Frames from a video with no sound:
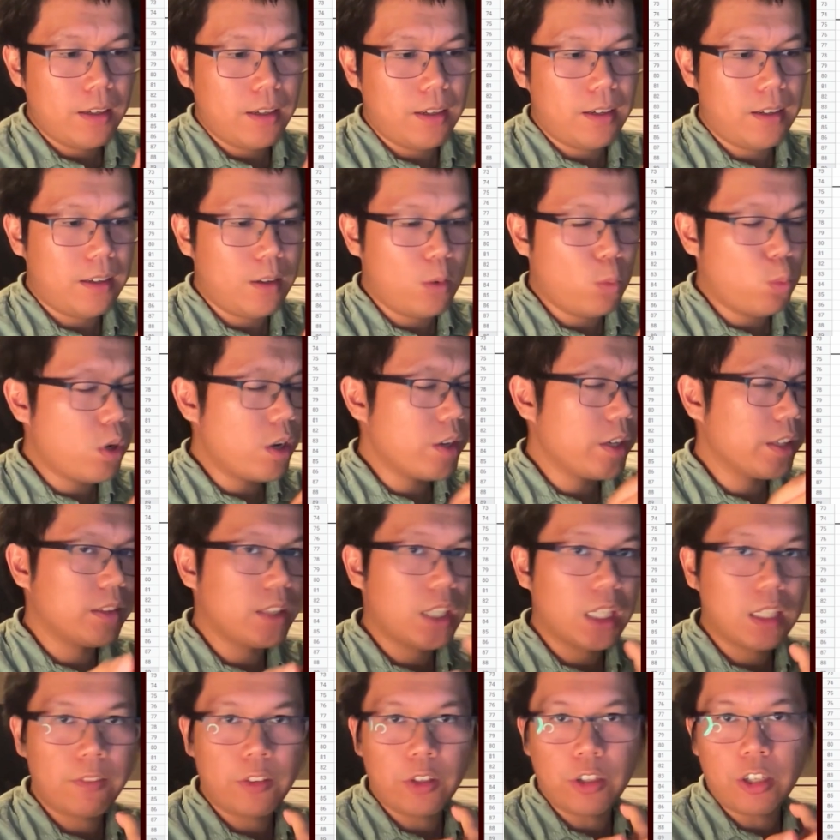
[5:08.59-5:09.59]
Uh, one, it's
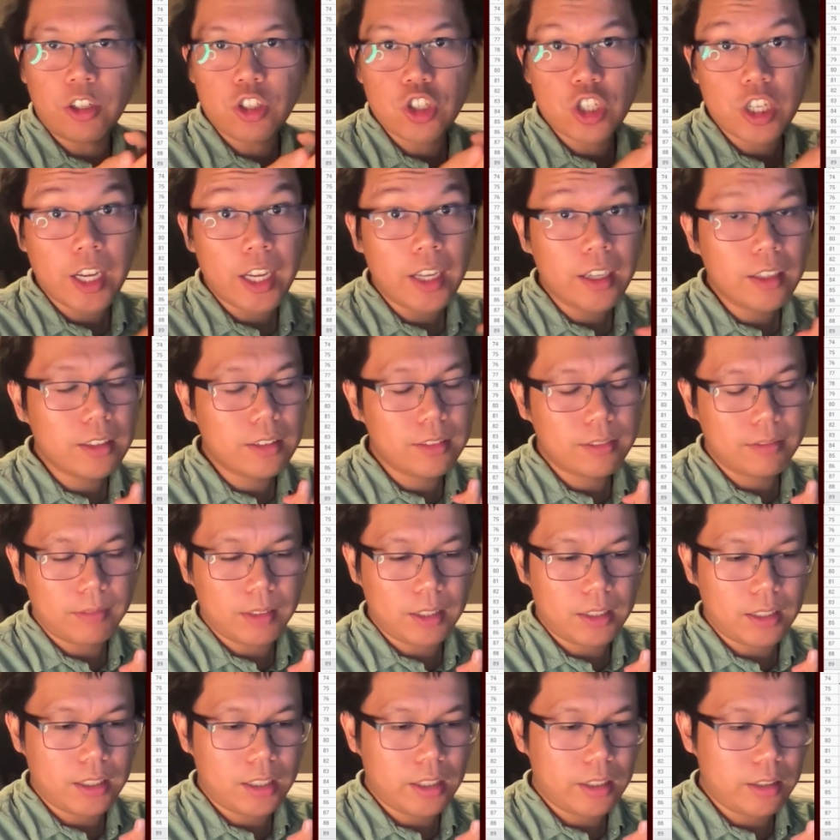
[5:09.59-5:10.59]
nice for you to check.
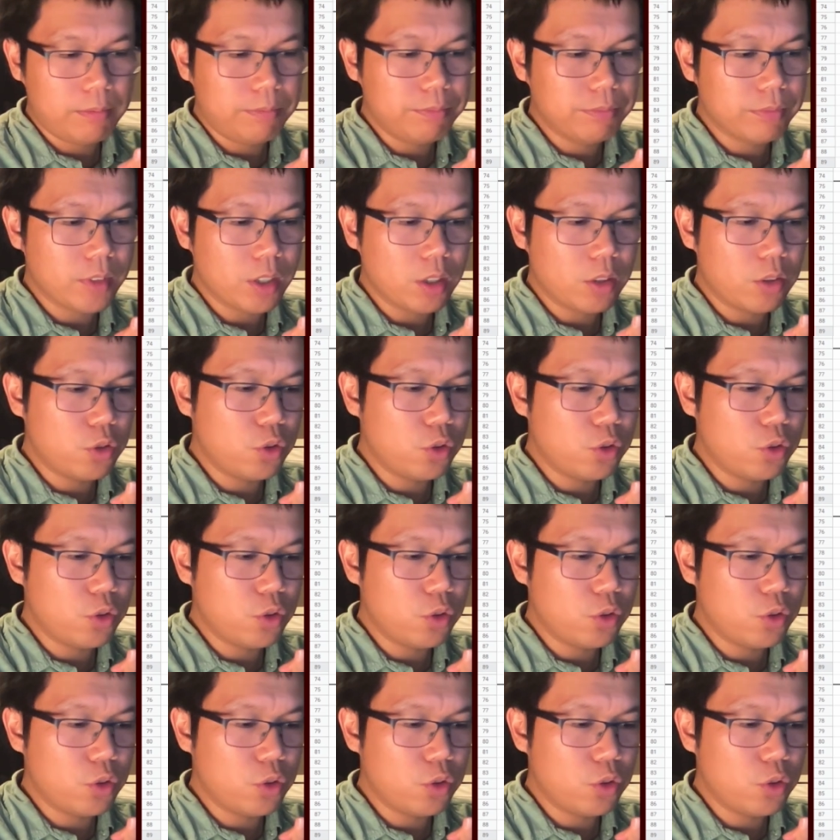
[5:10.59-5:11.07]
Um,